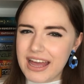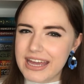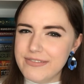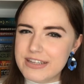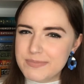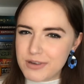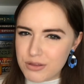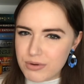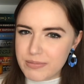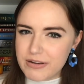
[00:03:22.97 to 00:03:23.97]
I gave this book
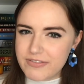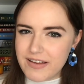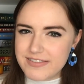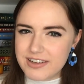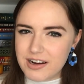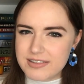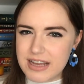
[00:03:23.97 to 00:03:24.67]
3.5 stars.